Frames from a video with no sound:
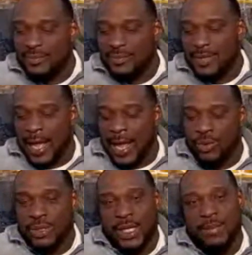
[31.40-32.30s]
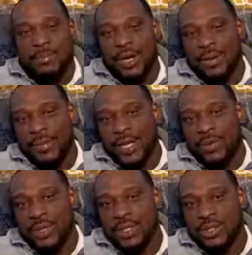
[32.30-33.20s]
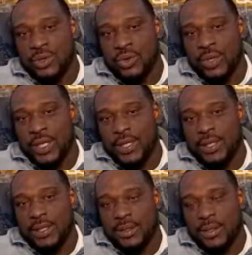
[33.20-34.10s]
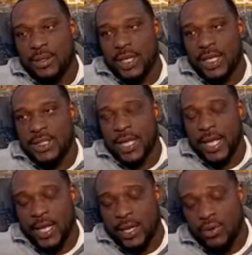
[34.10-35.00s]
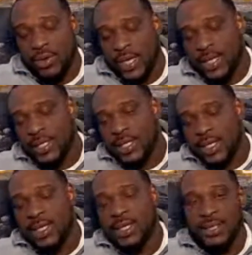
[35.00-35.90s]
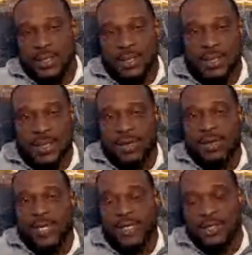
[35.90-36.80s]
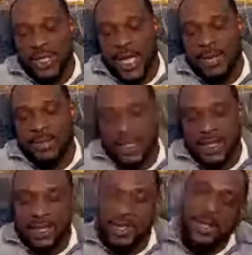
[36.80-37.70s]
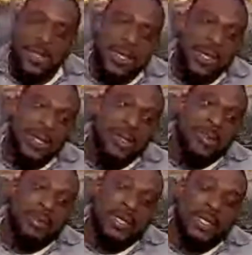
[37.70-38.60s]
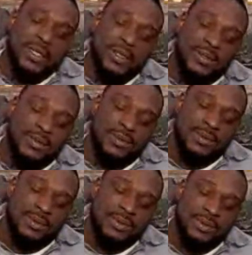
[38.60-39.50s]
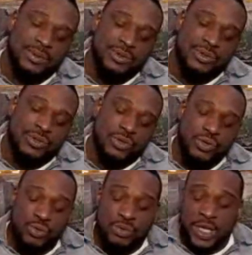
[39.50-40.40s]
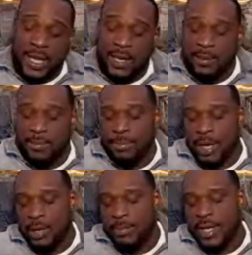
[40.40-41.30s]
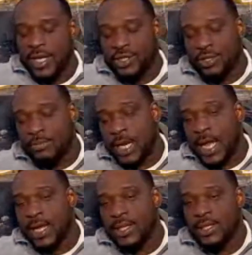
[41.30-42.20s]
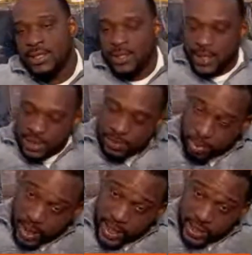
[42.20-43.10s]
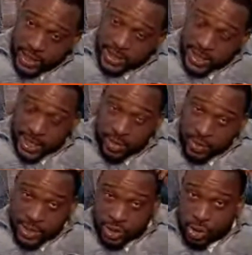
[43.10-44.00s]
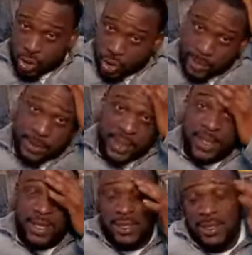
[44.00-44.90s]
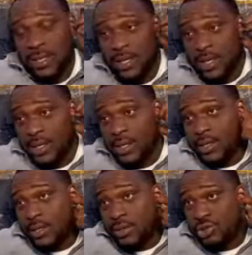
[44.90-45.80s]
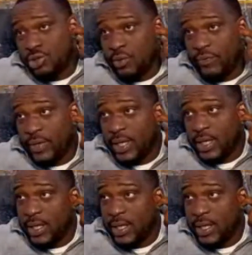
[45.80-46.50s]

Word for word: I don't think Birdman want to do it. He said he gonna get it done. He gonna get the job done. But do you think Birdman should block his his bread to tell his story? Because truthfully,